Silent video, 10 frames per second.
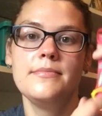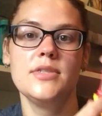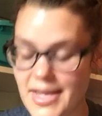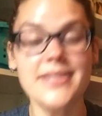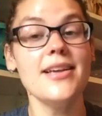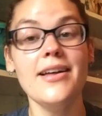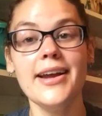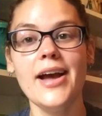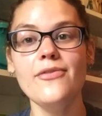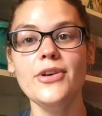So that's all I
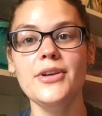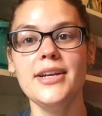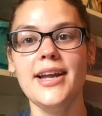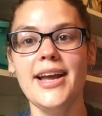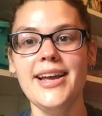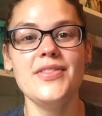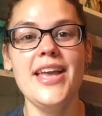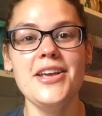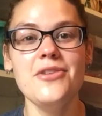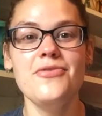got for you today.
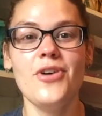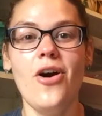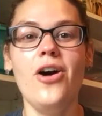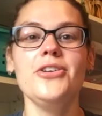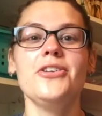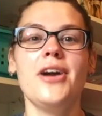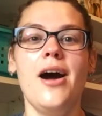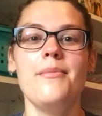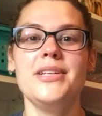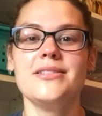Thank you for all your
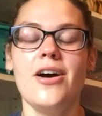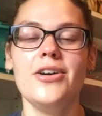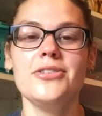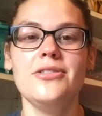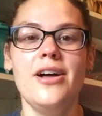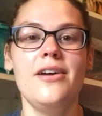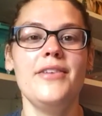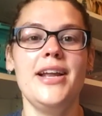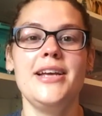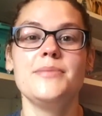comments, all your love.
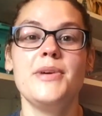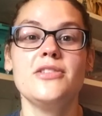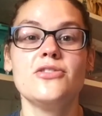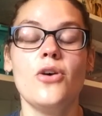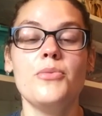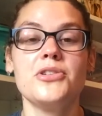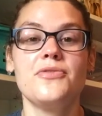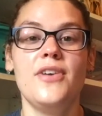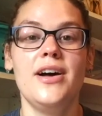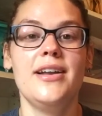It has been so much
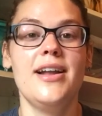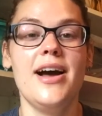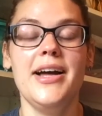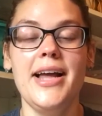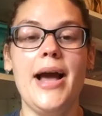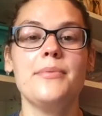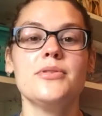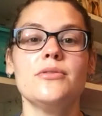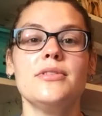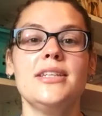fun. I
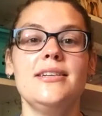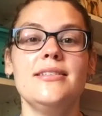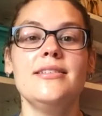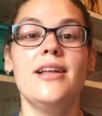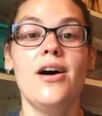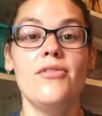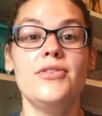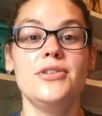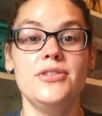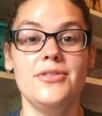absolutely love
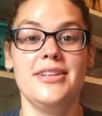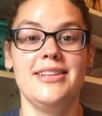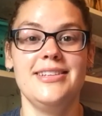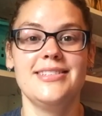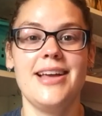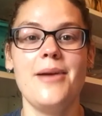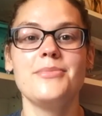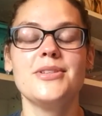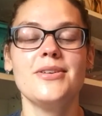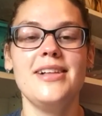doing this. I am
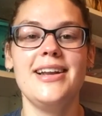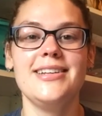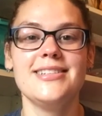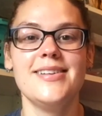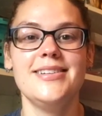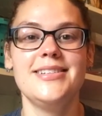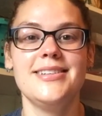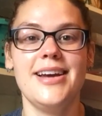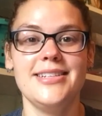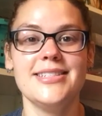so glad
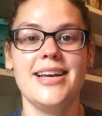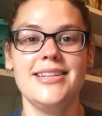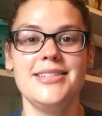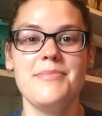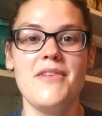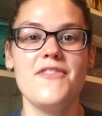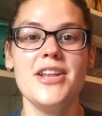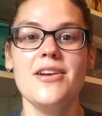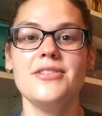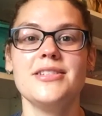I decided to make
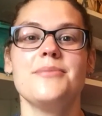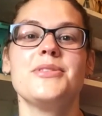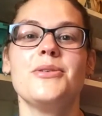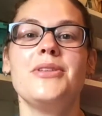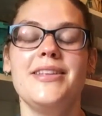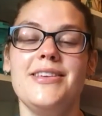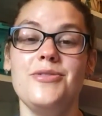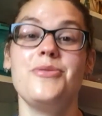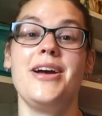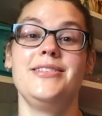videos, and I'm so glad that
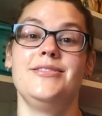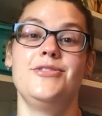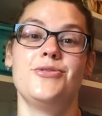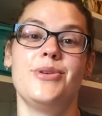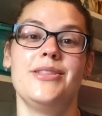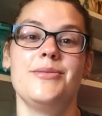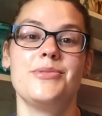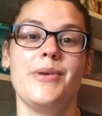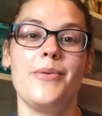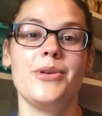you guys are enjoying them.
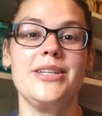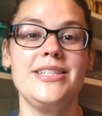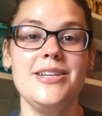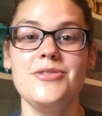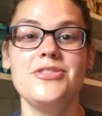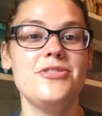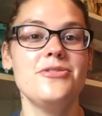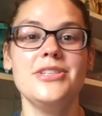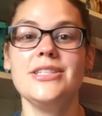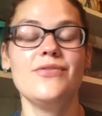So I will continue to do
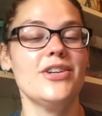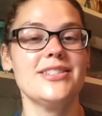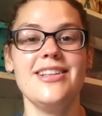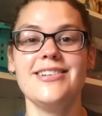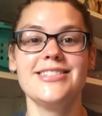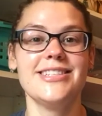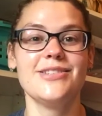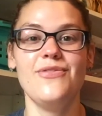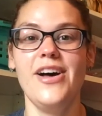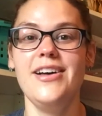this for as long as it's
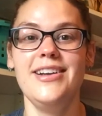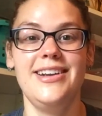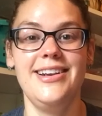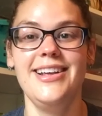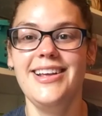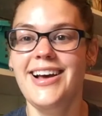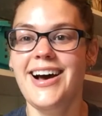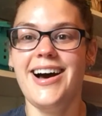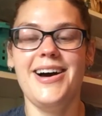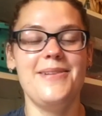fun, and
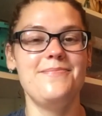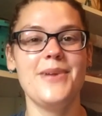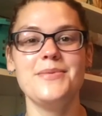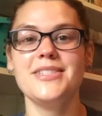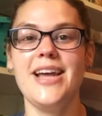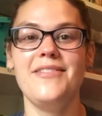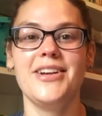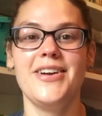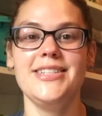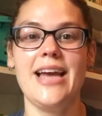I'm just having
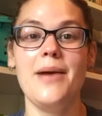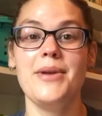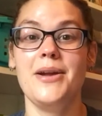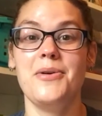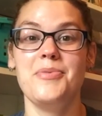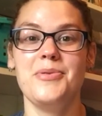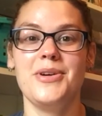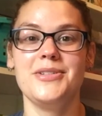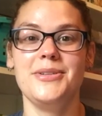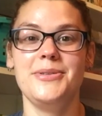a great time, and I hope you
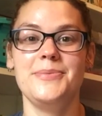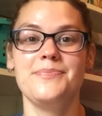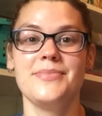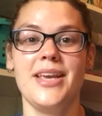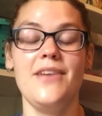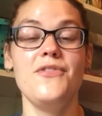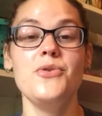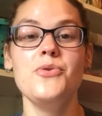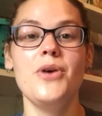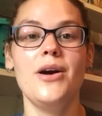are too. If
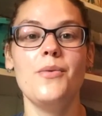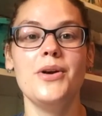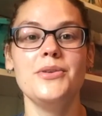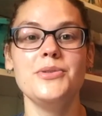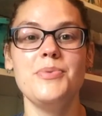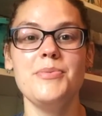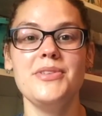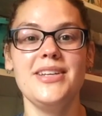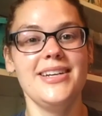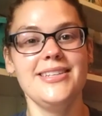you are one of those people
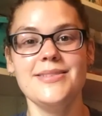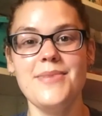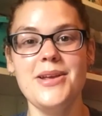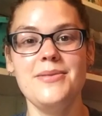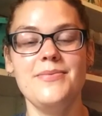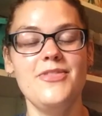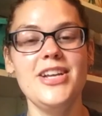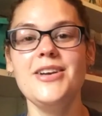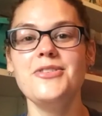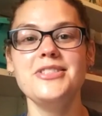that hasn't made
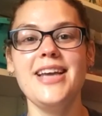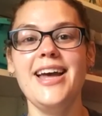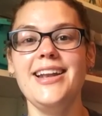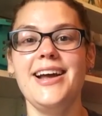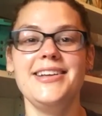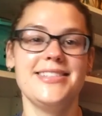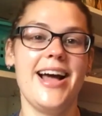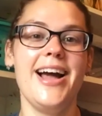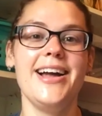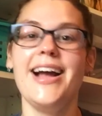videos yet, I
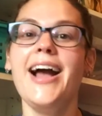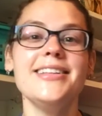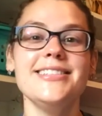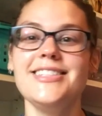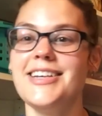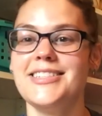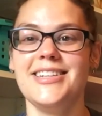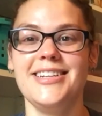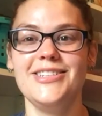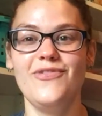highly suggest
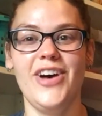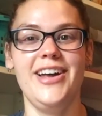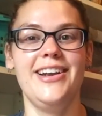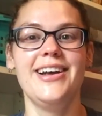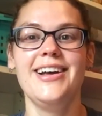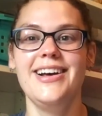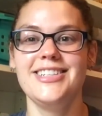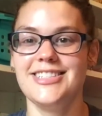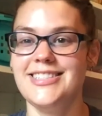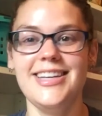it. It's fun.
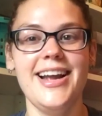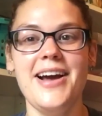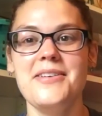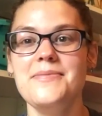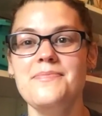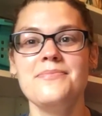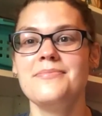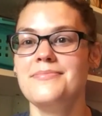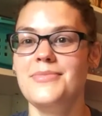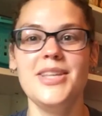Just sit down
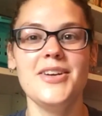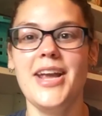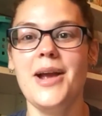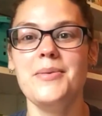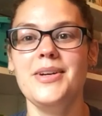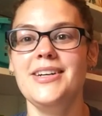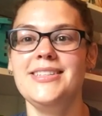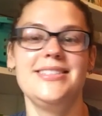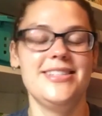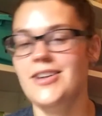with your camera
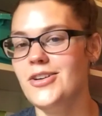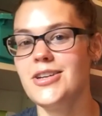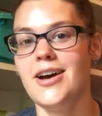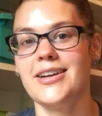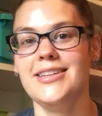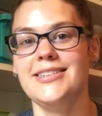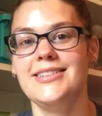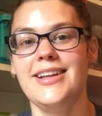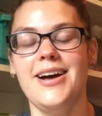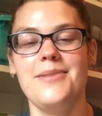and start talking.
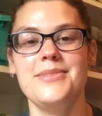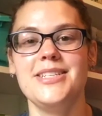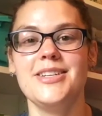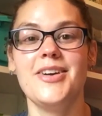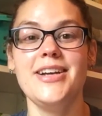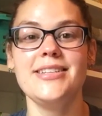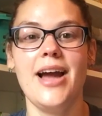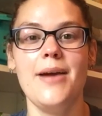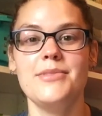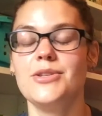It's a great
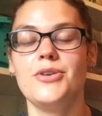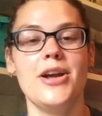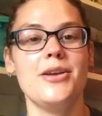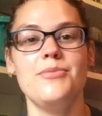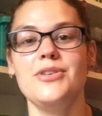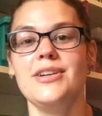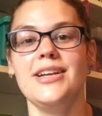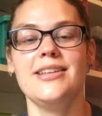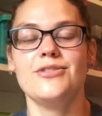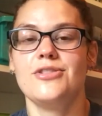time. It's a great
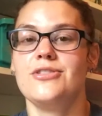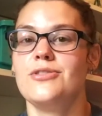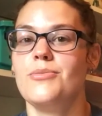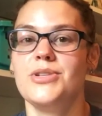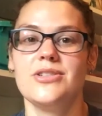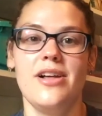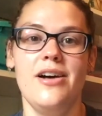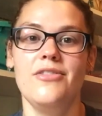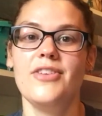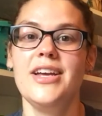community, and there's just so much
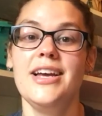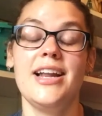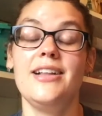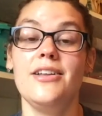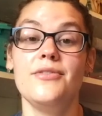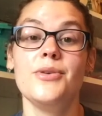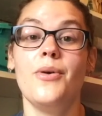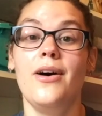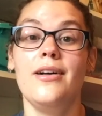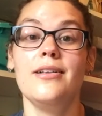love, and I love you
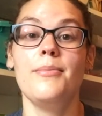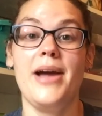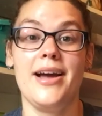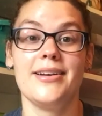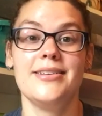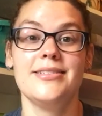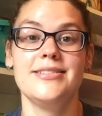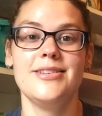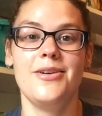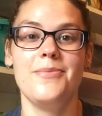all back.
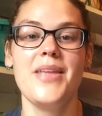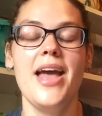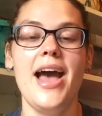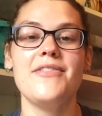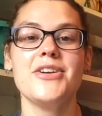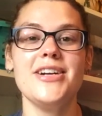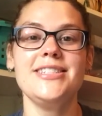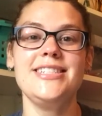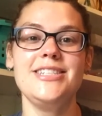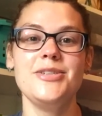So have a great
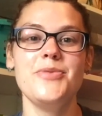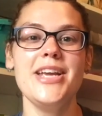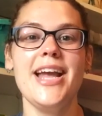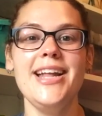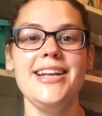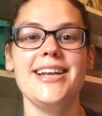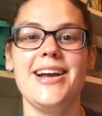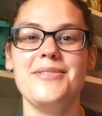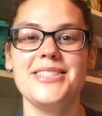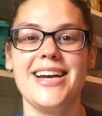stitchy weekend, and
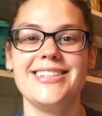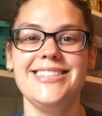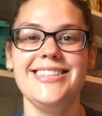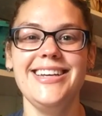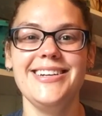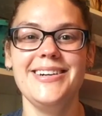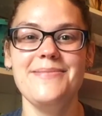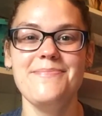I will talk to you later.